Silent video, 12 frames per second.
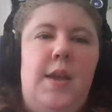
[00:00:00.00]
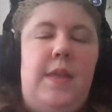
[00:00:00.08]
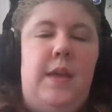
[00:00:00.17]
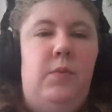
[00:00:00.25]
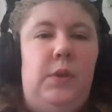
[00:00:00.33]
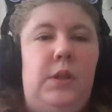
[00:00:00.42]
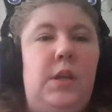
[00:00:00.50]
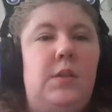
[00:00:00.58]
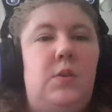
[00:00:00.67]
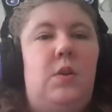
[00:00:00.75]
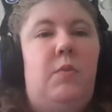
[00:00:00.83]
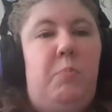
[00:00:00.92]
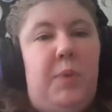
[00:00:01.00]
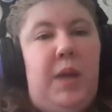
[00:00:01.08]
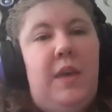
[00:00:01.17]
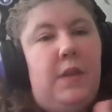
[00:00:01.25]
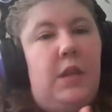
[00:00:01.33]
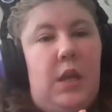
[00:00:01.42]
they've really sort of
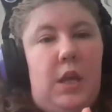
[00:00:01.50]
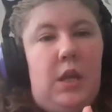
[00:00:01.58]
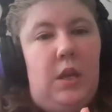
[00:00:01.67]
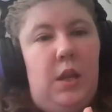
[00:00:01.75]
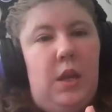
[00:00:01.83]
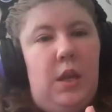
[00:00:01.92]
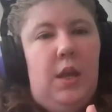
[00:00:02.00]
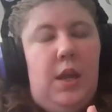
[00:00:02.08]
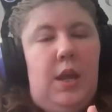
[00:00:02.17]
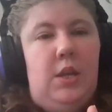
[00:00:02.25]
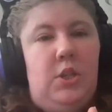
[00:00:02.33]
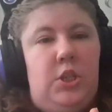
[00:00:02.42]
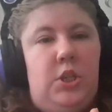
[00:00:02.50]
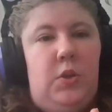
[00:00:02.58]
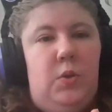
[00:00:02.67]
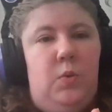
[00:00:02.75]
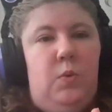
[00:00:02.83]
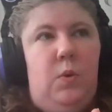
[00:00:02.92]
pivoted
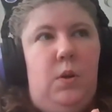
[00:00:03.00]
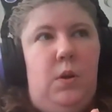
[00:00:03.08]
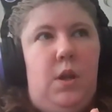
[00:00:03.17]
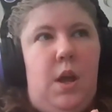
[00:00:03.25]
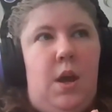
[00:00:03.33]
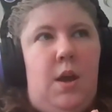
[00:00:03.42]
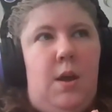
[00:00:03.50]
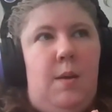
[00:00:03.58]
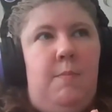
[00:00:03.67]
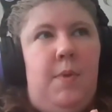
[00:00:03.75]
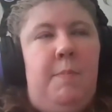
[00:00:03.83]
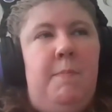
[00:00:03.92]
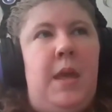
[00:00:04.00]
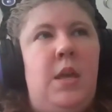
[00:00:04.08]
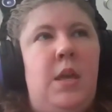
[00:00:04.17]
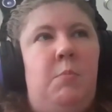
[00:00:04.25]
into um, making